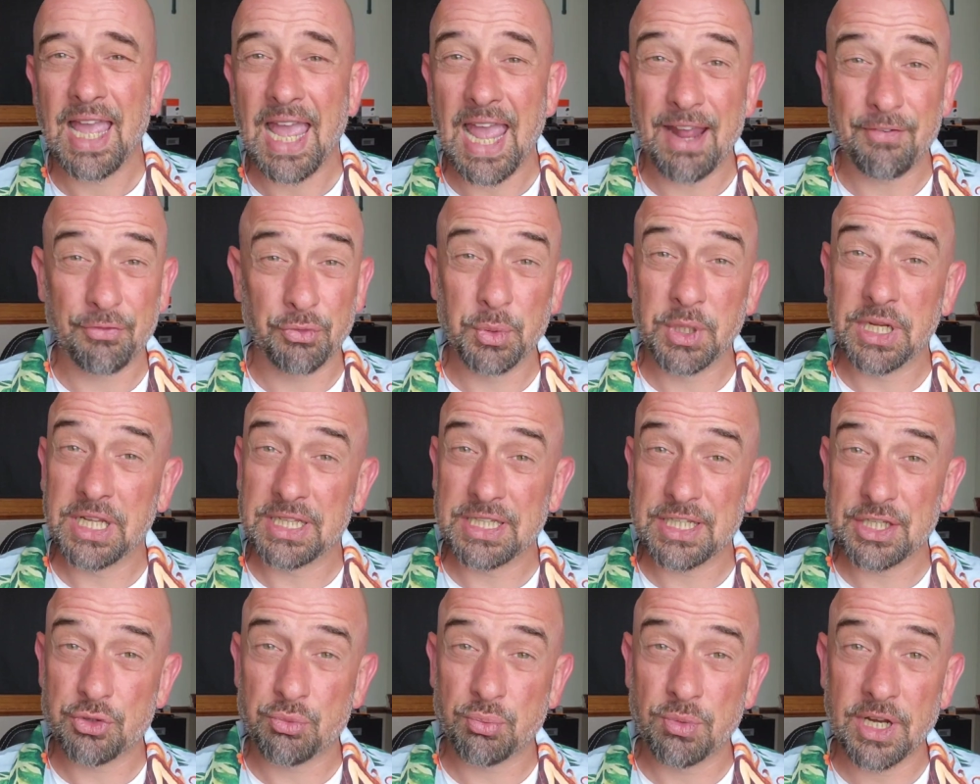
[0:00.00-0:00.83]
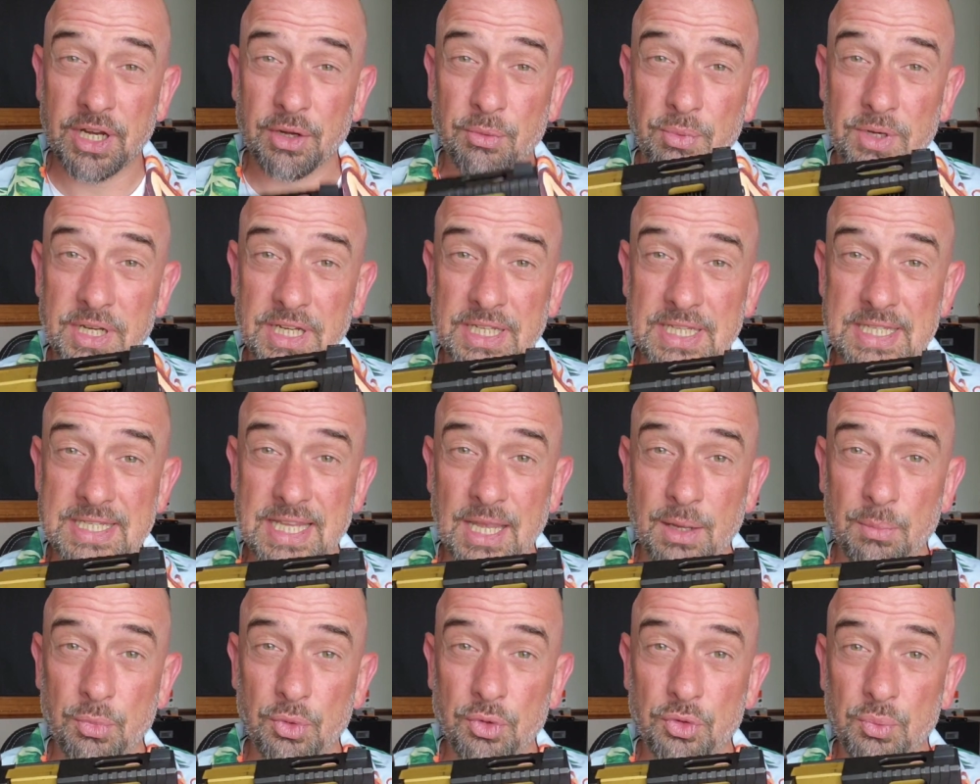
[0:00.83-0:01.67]
After we get this rig
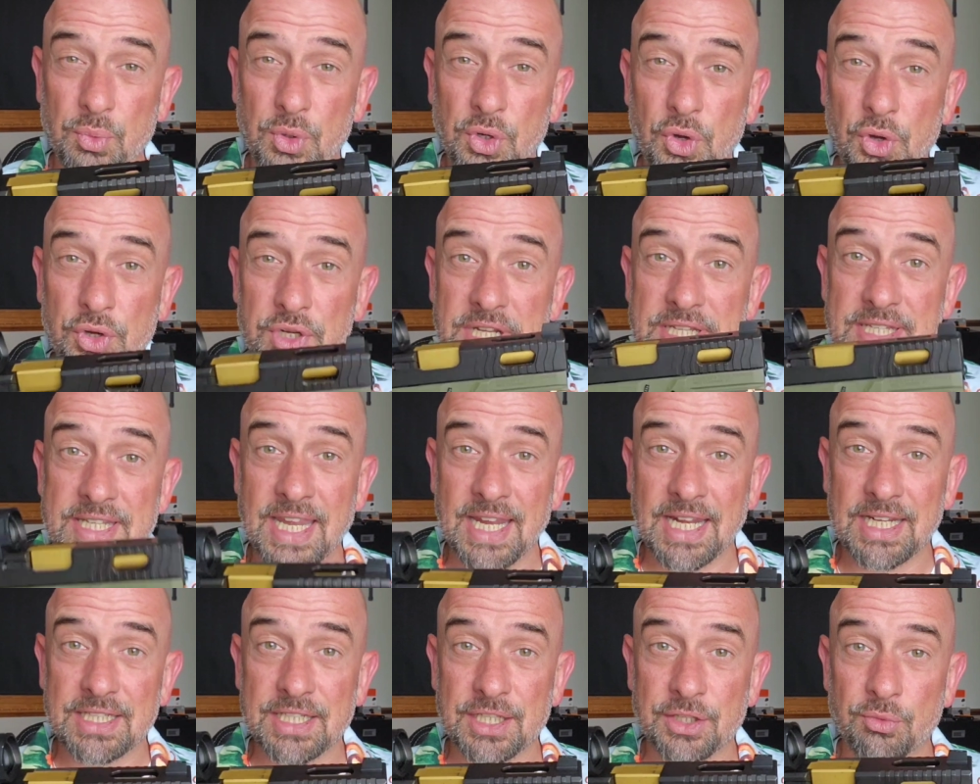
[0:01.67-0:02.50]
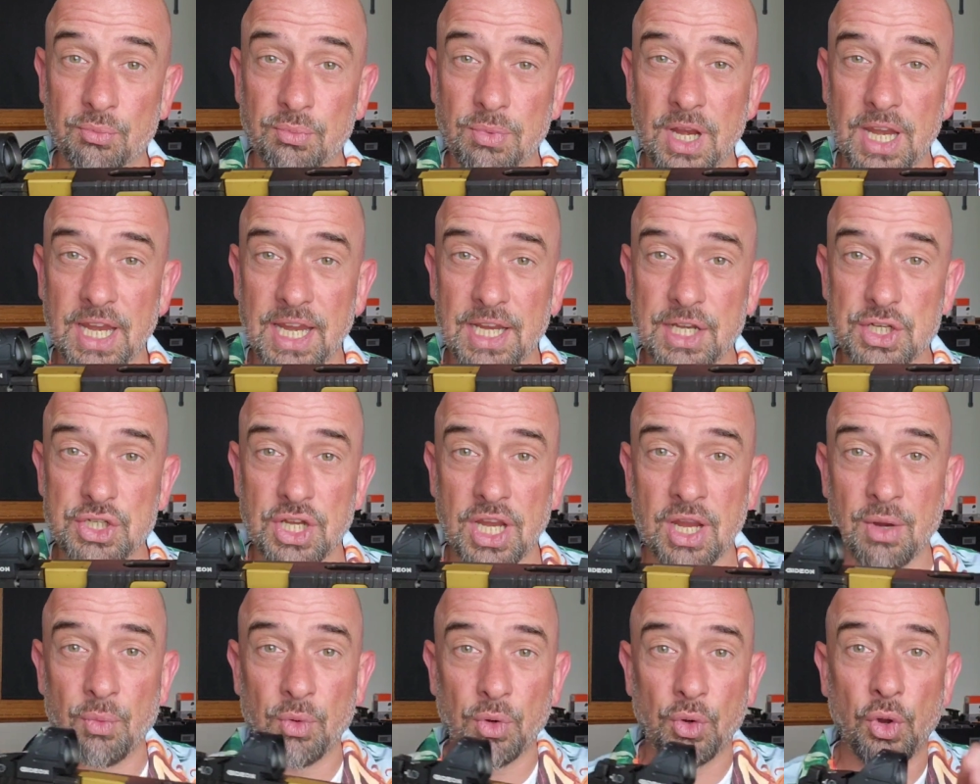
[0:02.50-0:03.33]
reassembled, we're going to take it to the
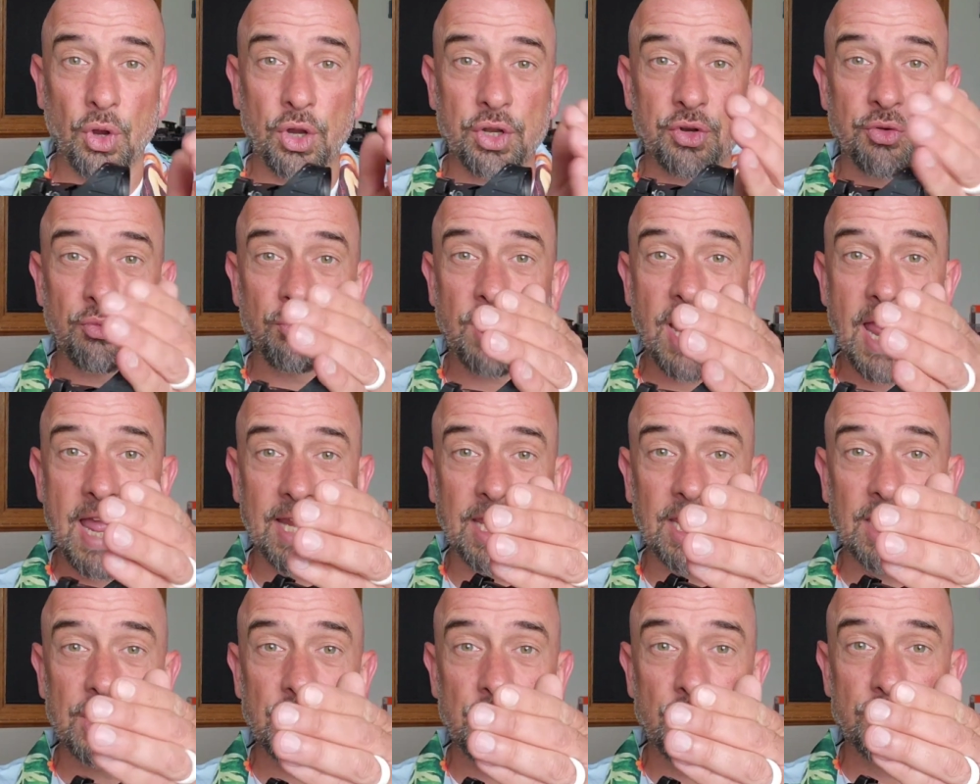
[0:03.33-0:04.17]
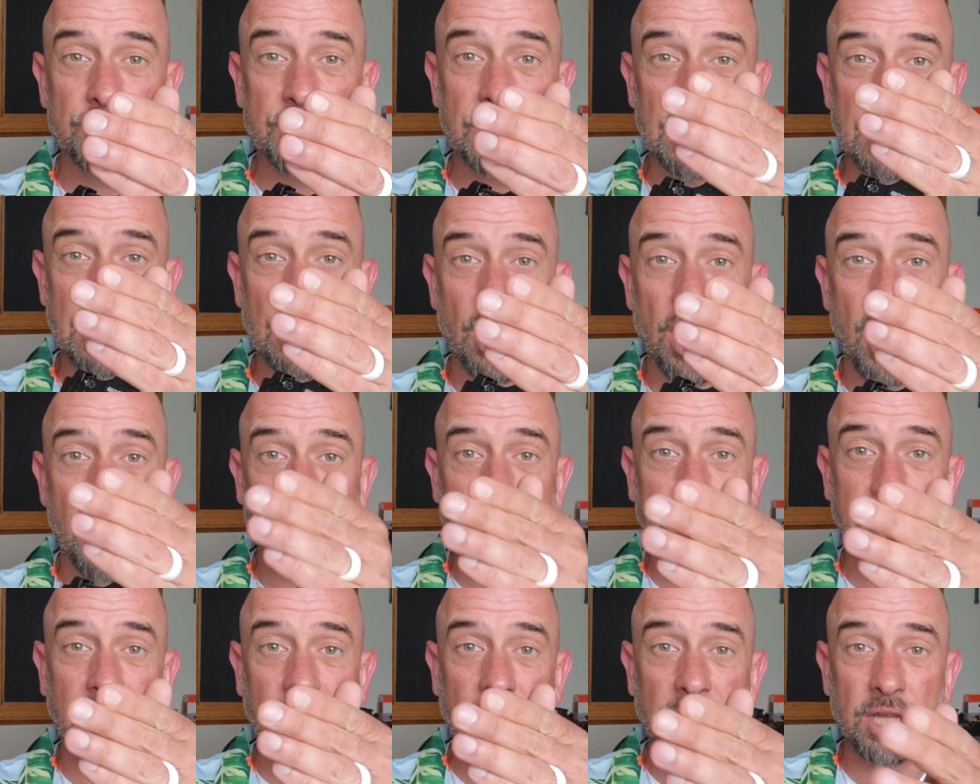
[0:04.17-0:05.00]
range and we're going to rack it using the
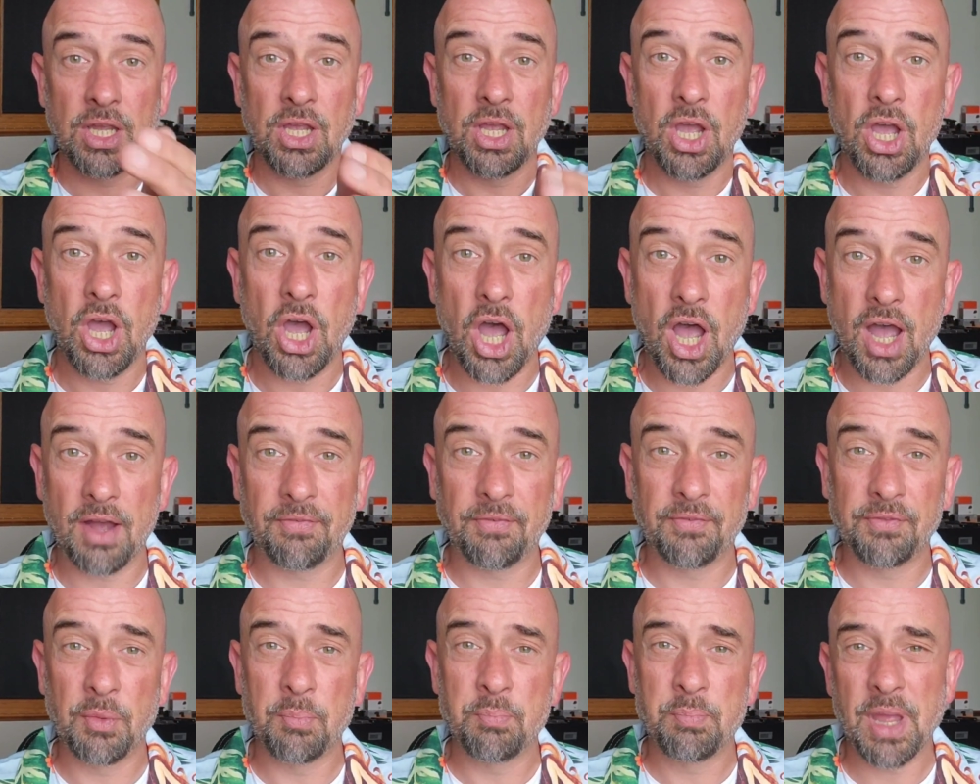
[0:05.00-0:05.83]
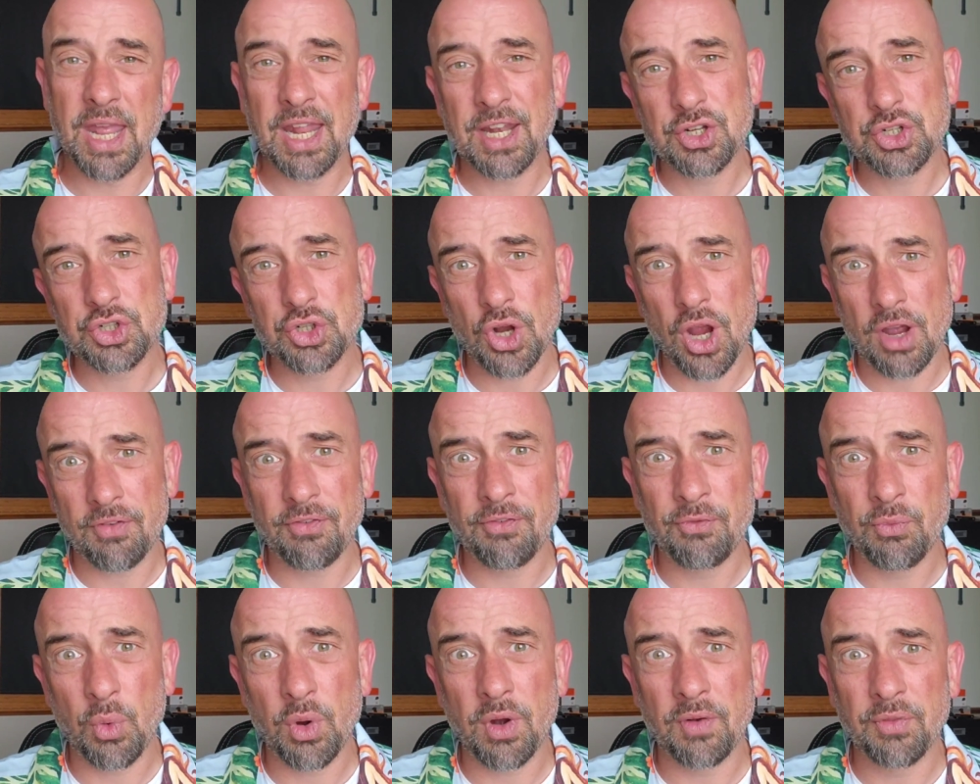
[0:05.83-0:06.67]
optic off of the bench or
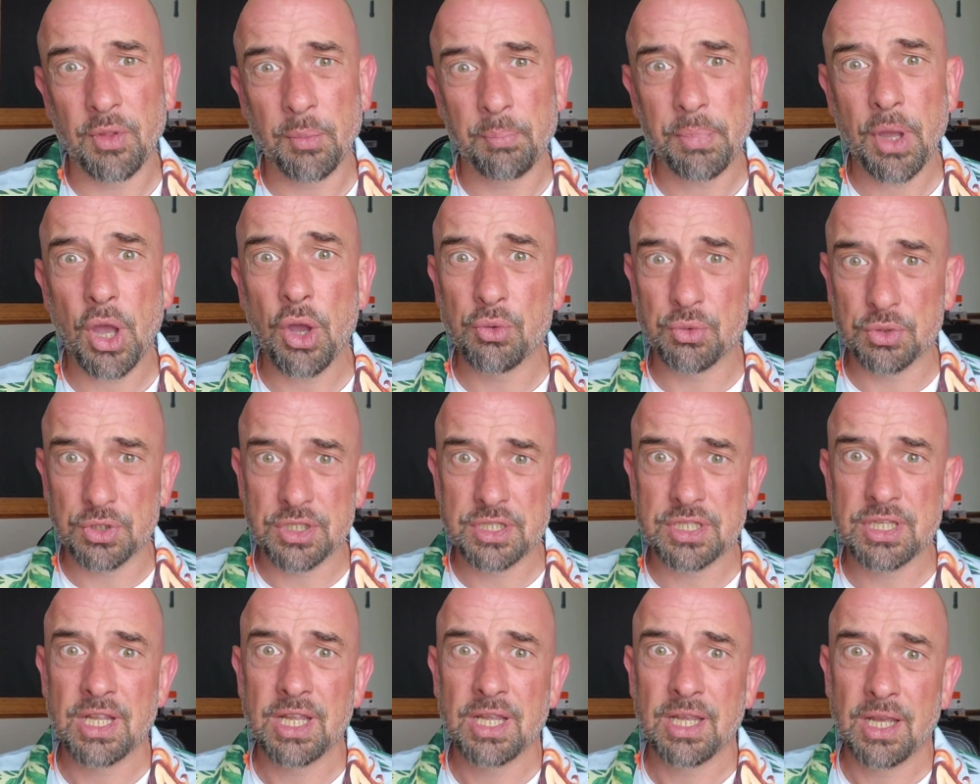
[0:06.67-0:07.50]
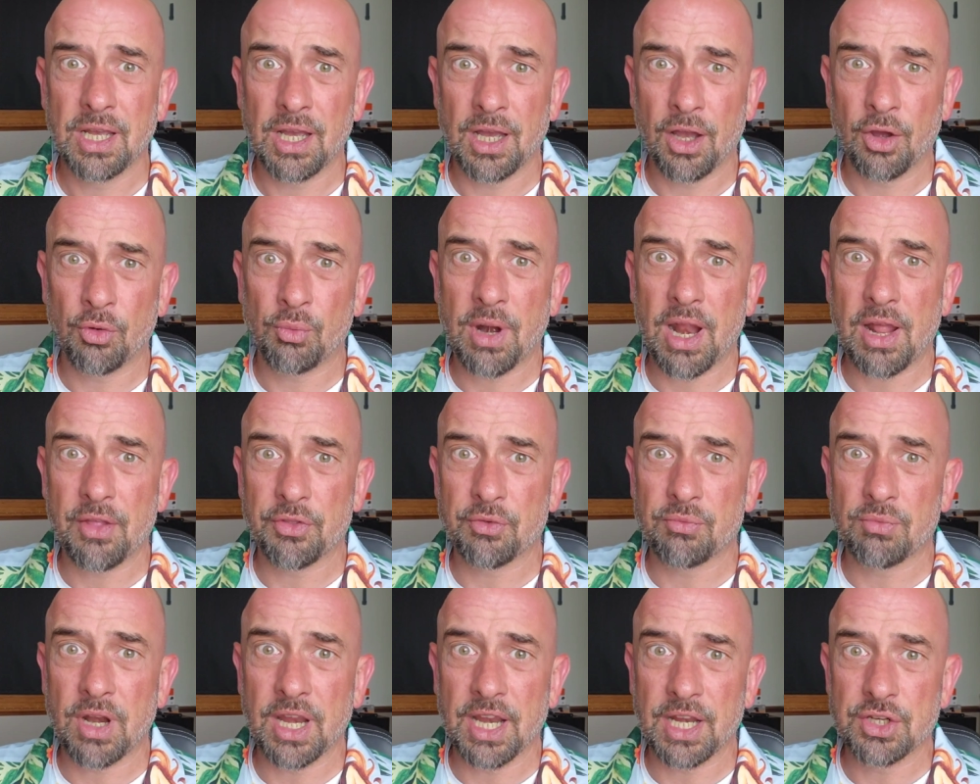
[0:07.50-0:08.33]
off of one of the posts
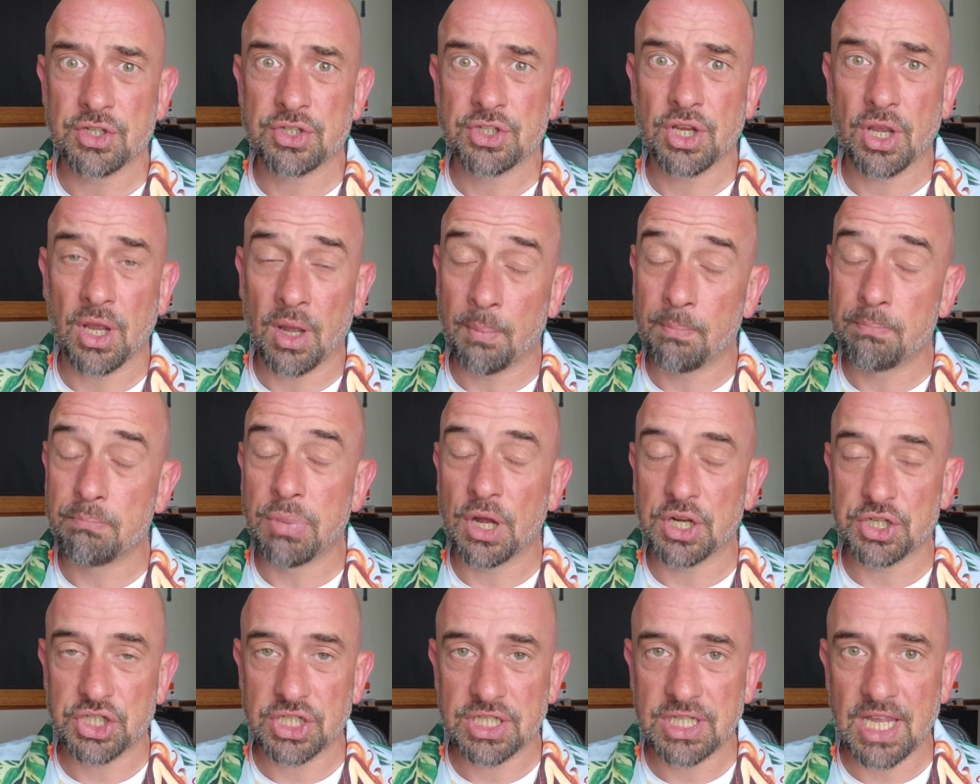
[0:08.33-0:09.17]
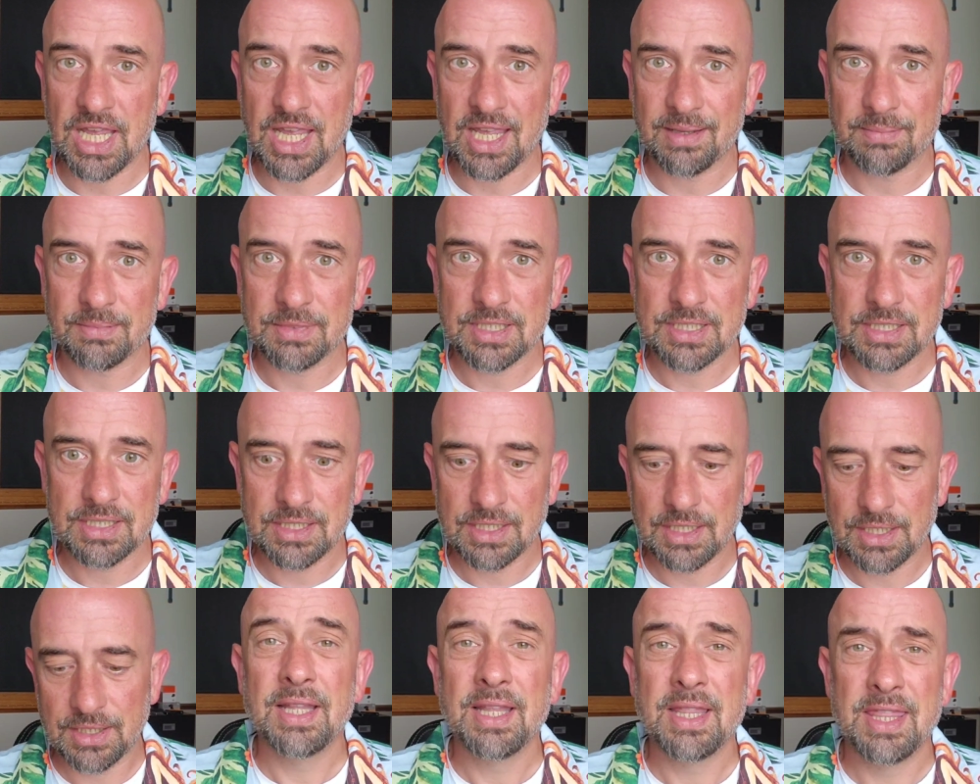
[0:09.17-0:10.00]
around the range a bunch of times.